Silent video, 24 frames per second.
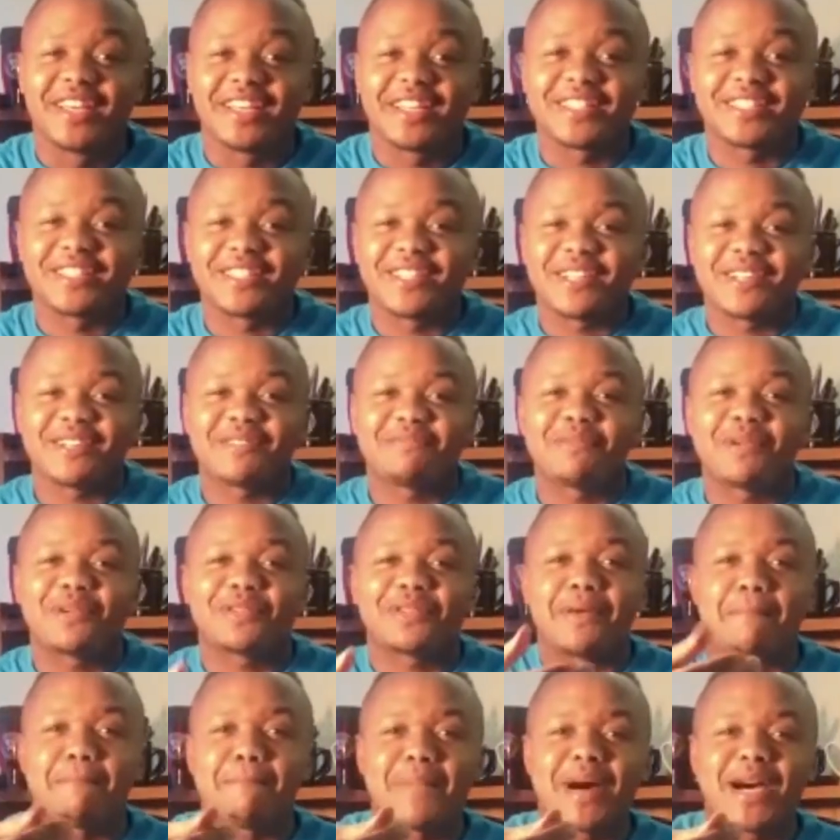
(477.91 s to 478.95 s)
It's not about
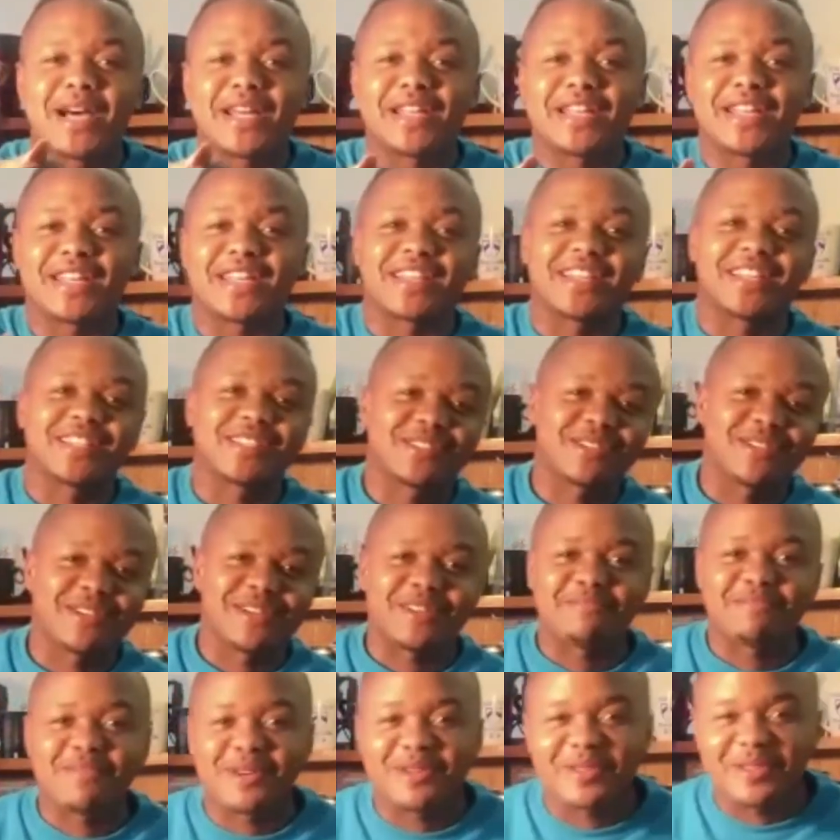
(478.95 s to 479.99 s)
the money, it's all
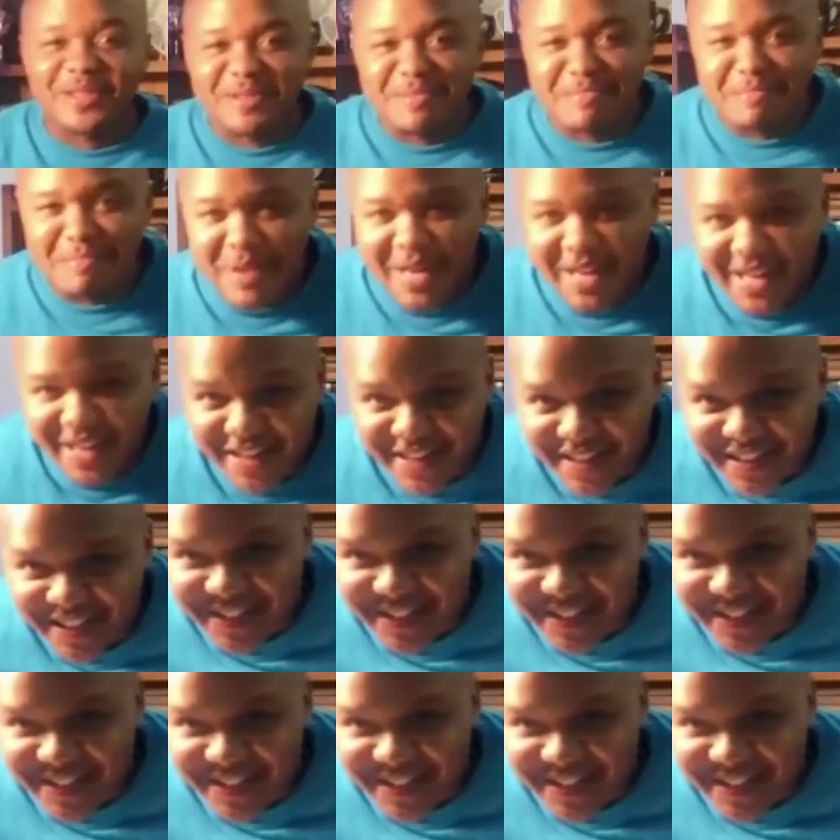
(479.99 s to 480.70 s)
about imani.